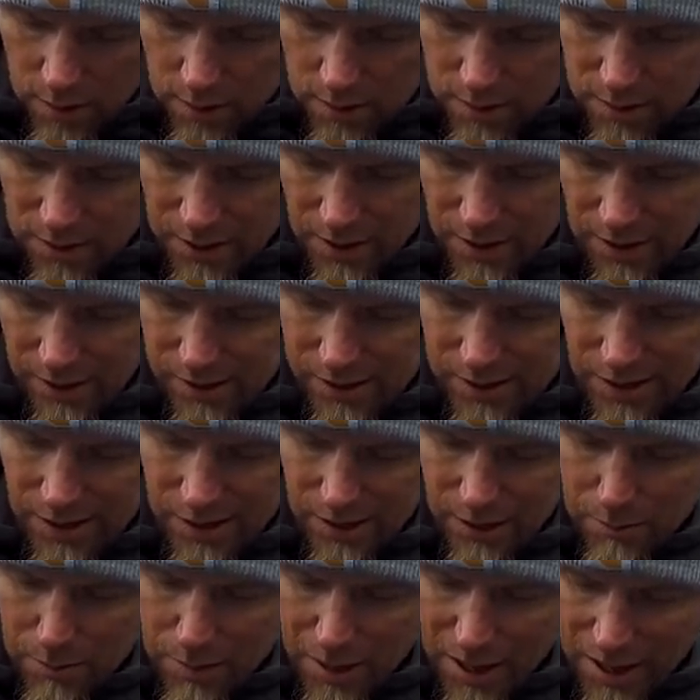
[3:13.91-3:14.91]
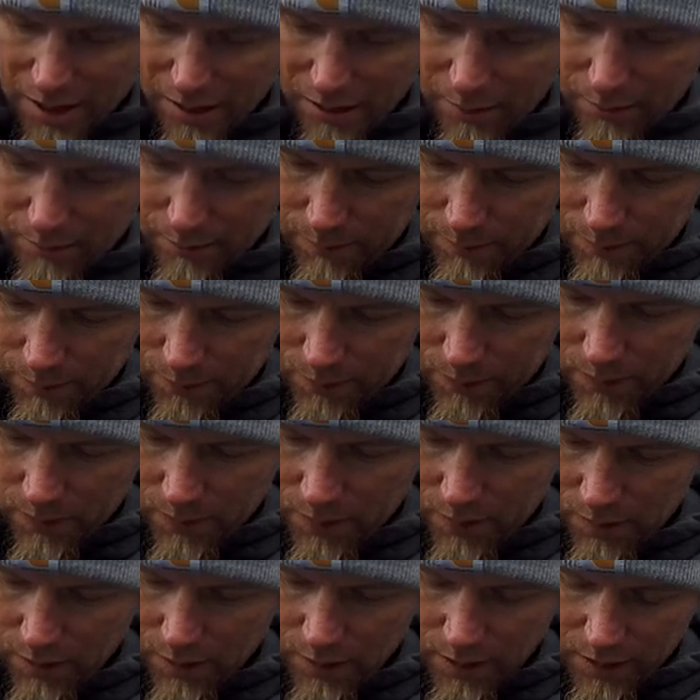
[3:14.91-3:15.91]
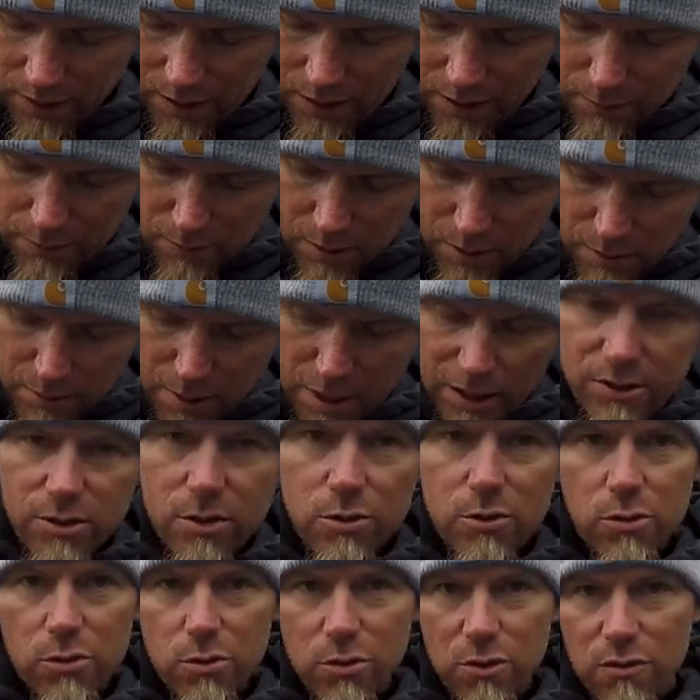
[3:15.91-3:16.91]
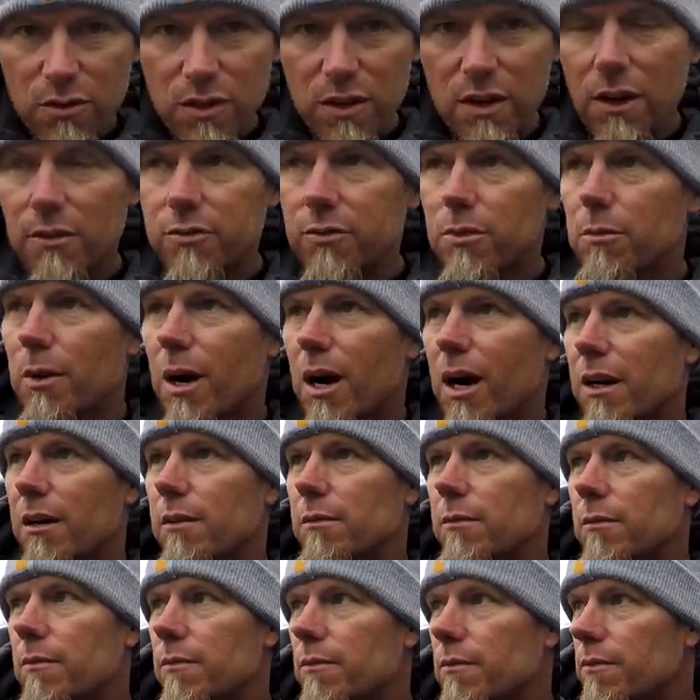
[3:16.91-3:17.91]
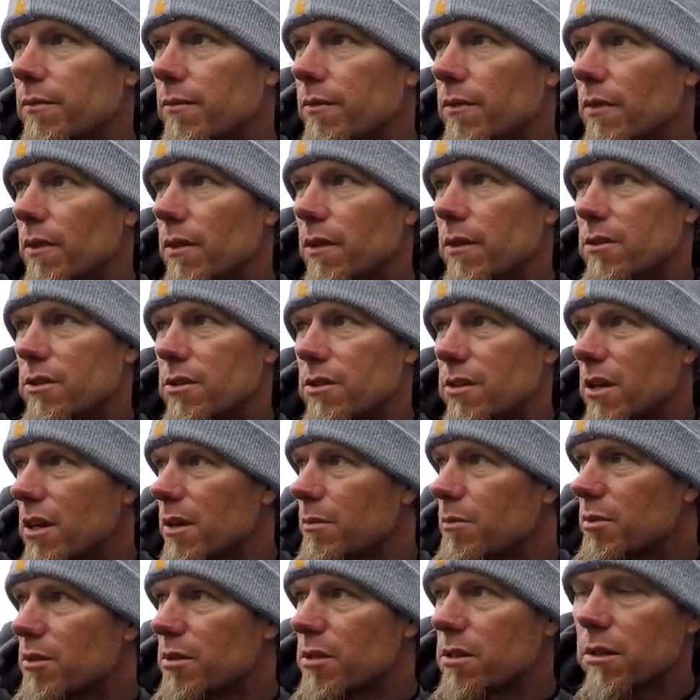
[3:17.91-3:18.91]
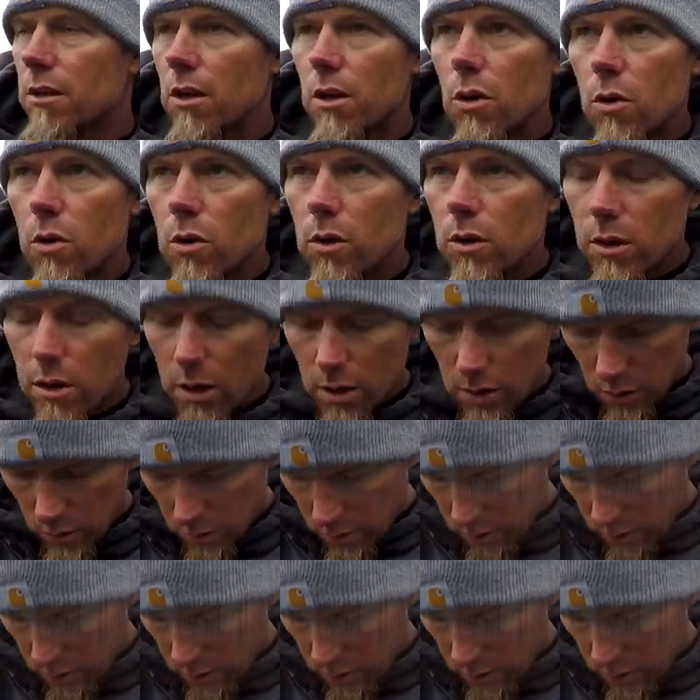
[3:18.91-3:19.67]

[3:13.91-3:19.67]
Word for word: Just kind of ticking the bottom. Let it get up there about two or three feet off the bottom. Just keep it slow and low.